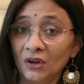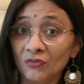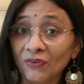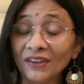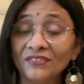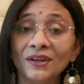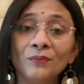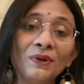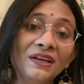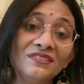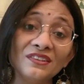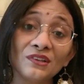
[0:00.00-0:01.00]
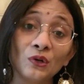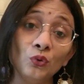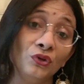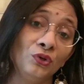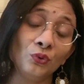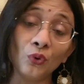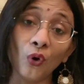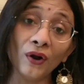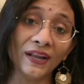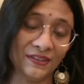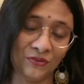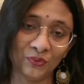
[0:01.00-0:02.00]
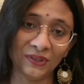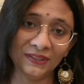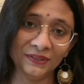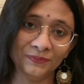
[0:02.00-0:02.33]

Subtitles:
Fasting brings us closer to God as well.